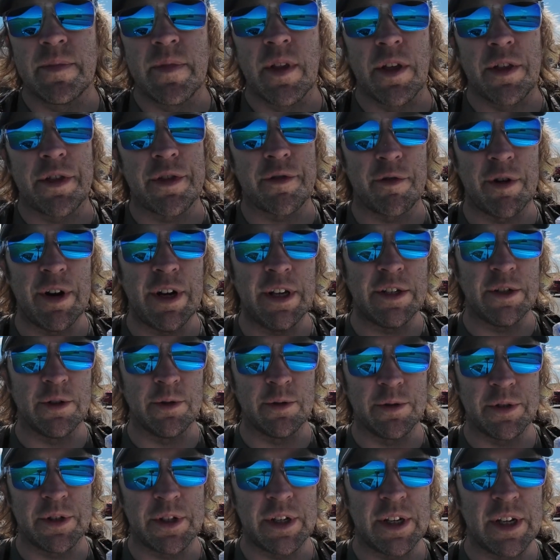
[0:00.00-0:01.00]
3
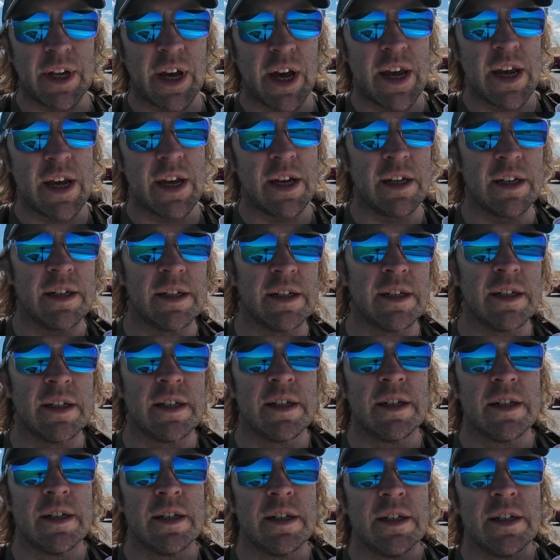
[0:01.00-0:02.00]
tours today,
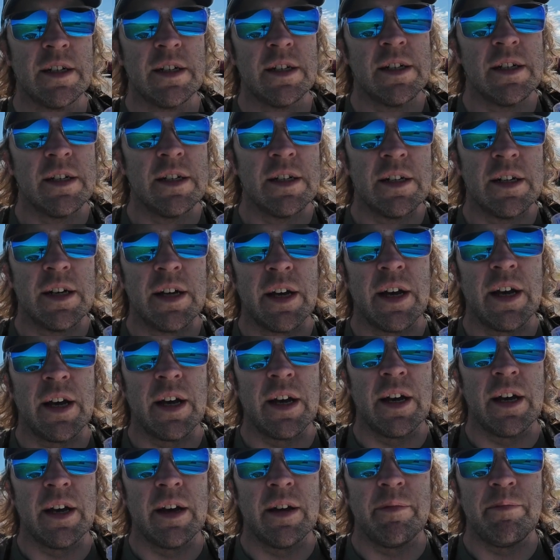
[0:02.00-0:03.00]

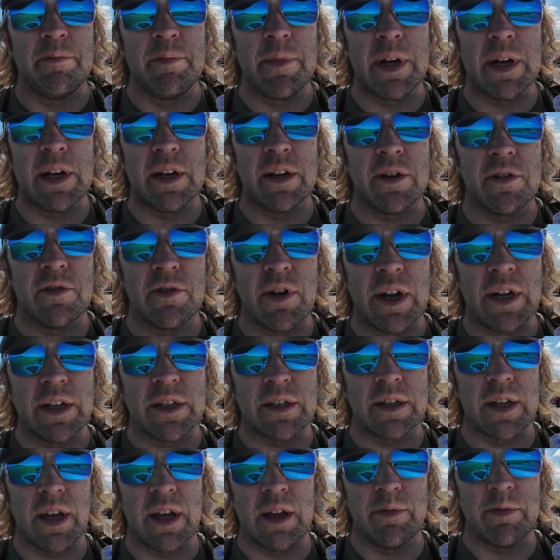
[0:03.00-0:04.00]
Middling Great
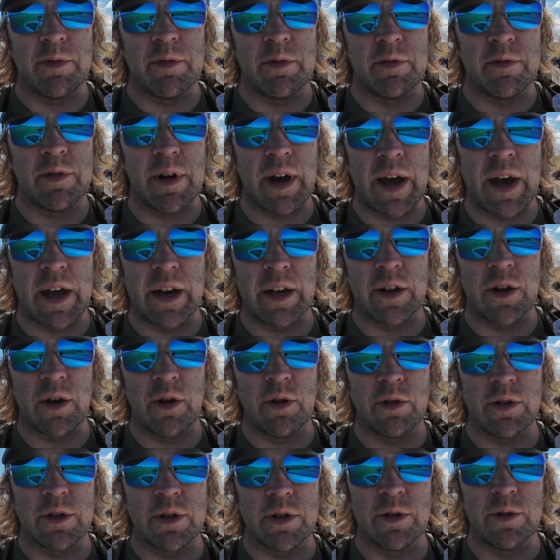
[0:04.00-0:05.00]
Staple and
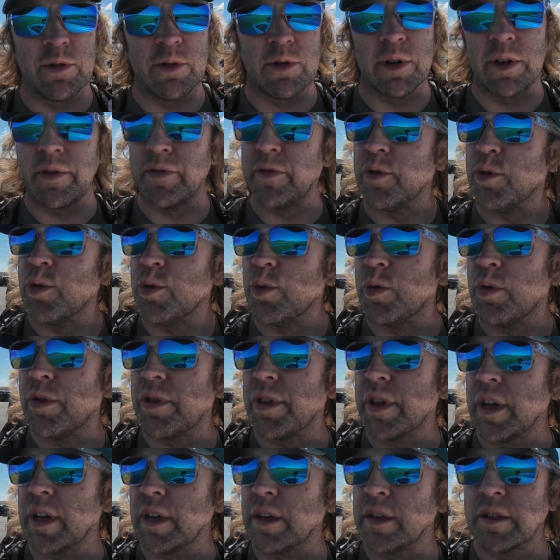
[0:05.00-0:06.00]
Coxtor if all
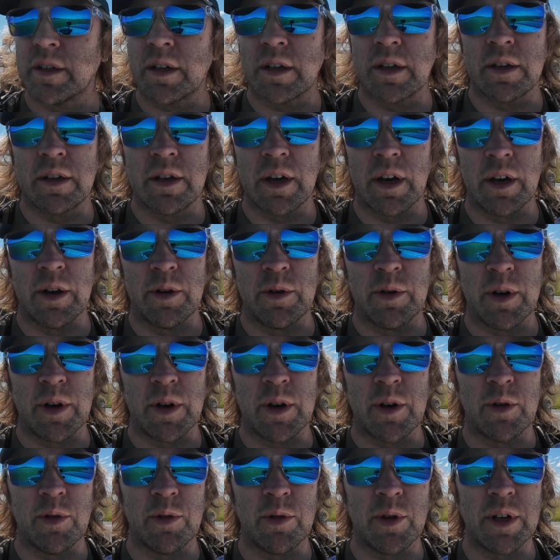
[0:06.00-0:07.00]
things go
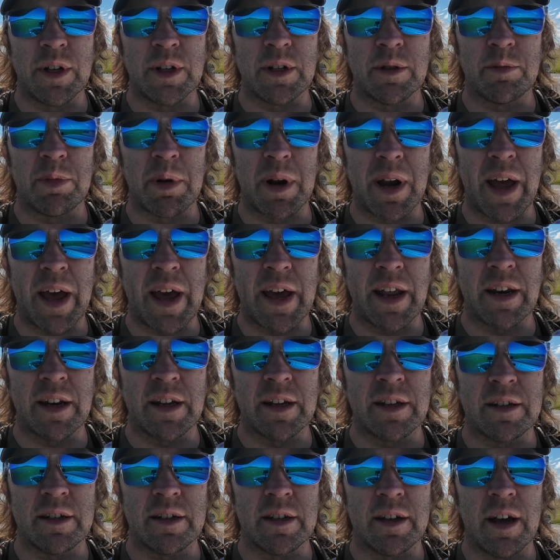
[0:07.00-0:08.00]
according to plan.
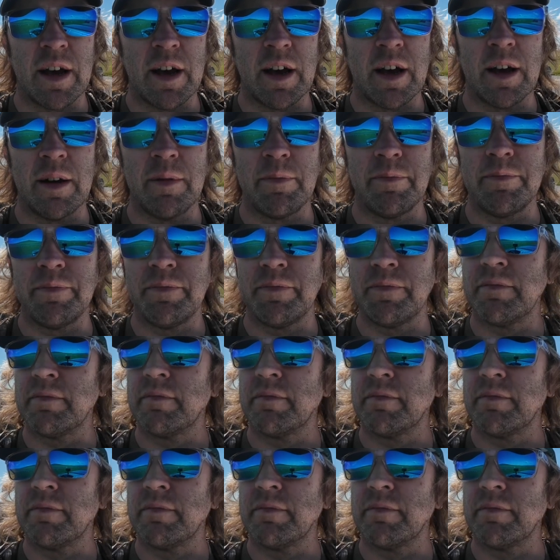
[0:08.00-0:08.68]
I'm